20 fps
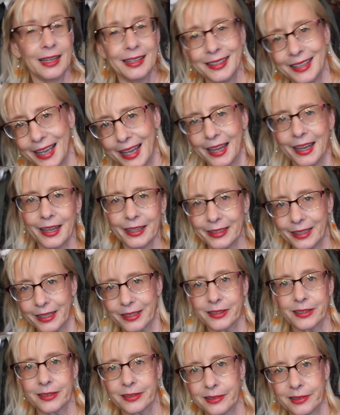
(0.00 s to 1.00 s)
yeah, I
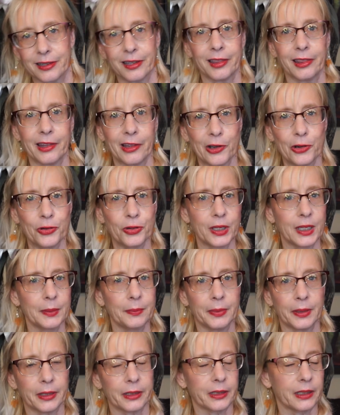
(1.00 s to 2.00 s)
guess it's
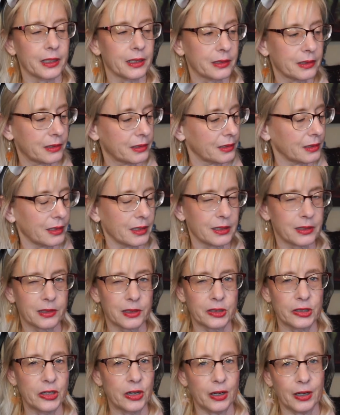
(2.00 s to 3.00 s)
cologne but it's
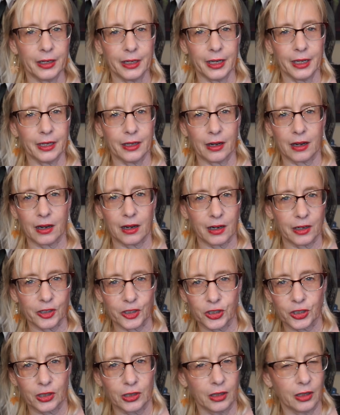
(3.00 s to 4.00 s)
it's not a
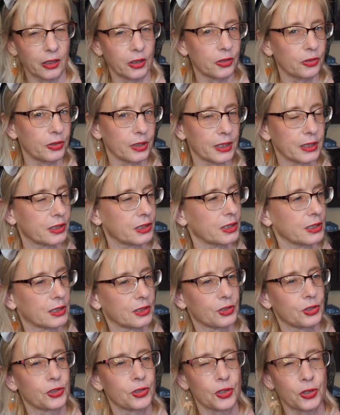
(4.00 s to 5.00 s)
harsh cologne. It's just
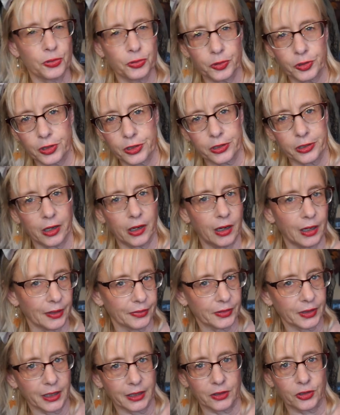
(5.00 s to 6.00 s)
so
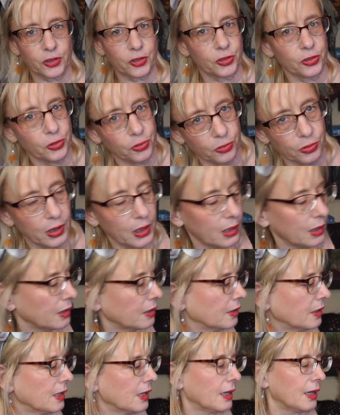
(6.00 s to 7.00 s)
soft and
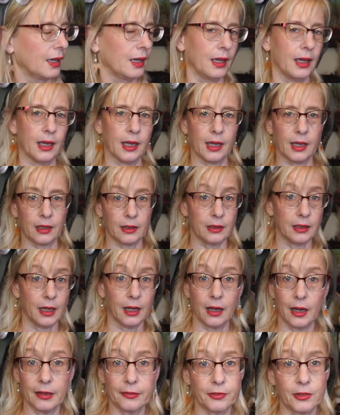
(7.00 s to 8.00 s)
soothing. And
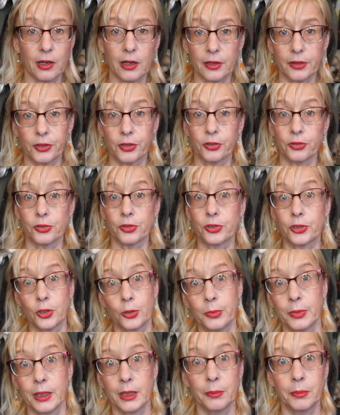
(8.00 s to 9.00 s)
yeah, I've gone through
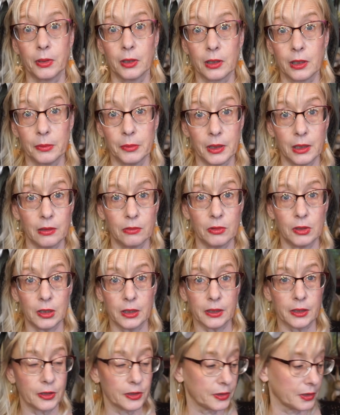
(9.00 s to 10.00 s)
so many bergamot
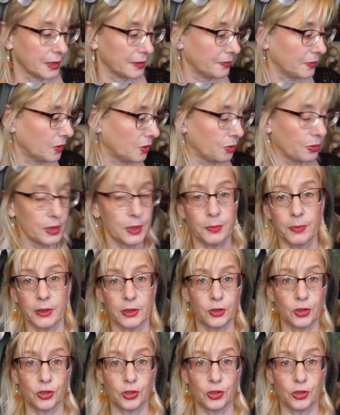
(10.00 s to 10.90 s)
waters. They've always been